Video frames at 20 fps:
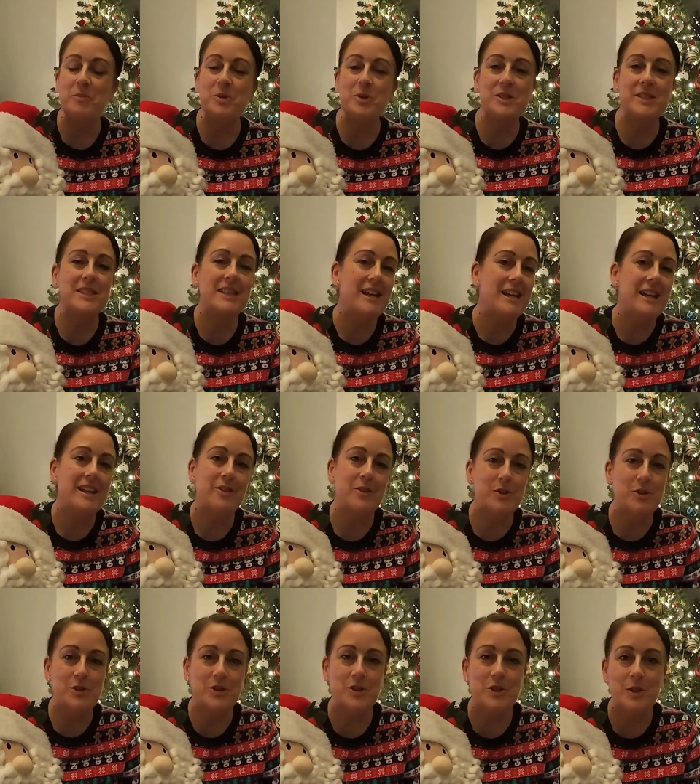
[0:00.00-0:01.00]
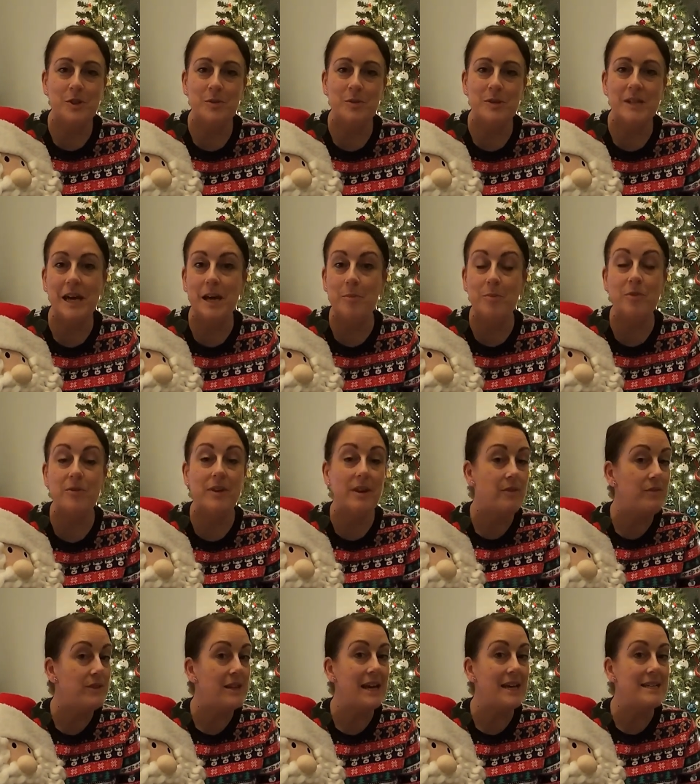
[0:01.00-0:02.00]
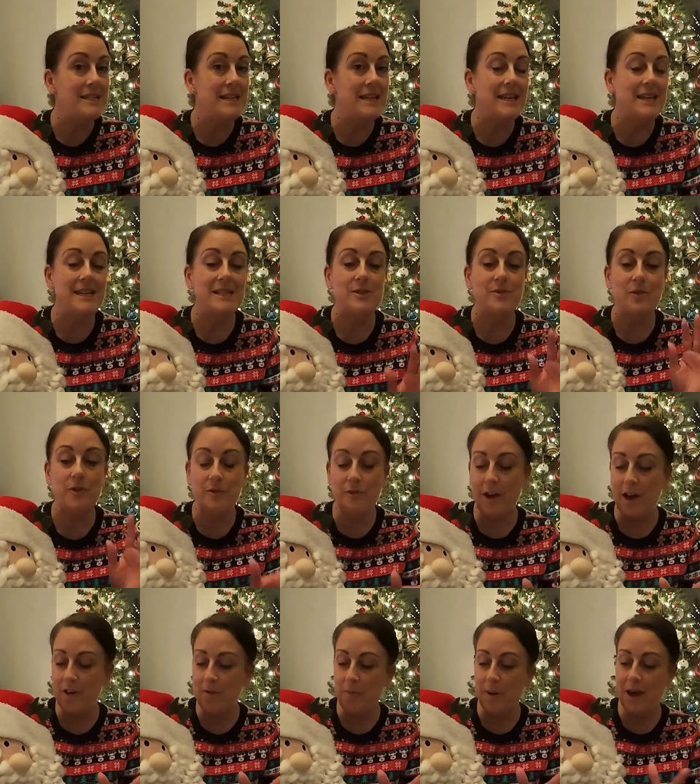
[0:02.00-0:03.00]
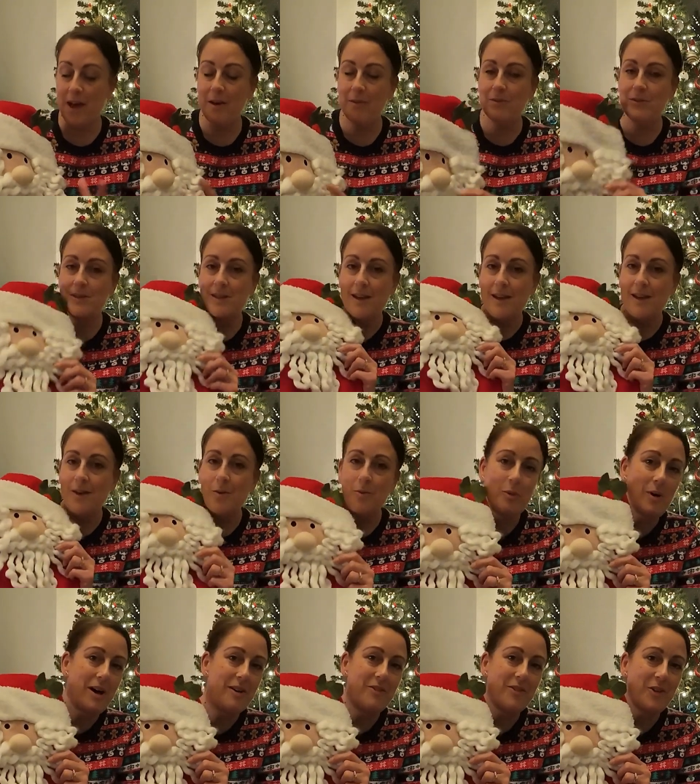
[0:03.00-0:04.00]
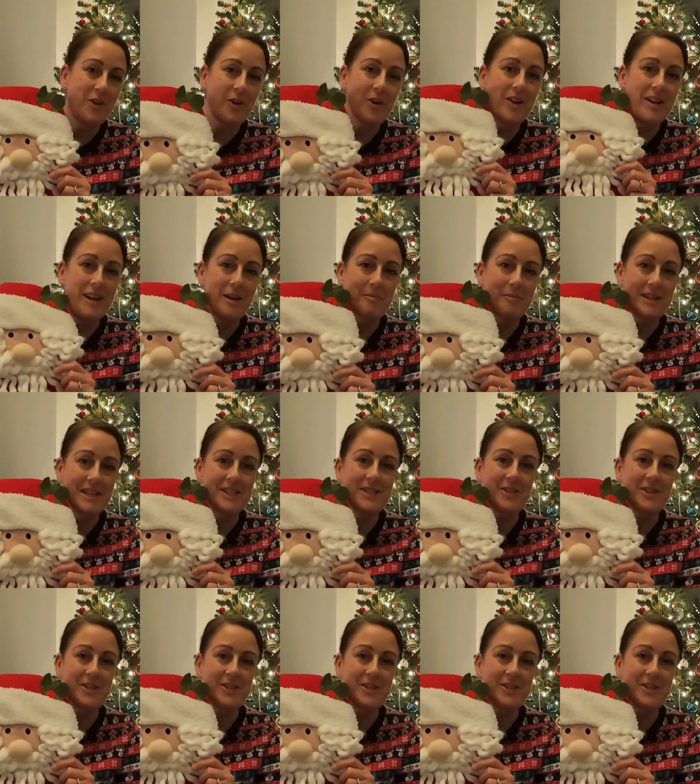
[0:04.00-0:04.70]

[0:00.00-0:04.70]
But certainly those two type of gift ideas for £5, what have I got in Emily's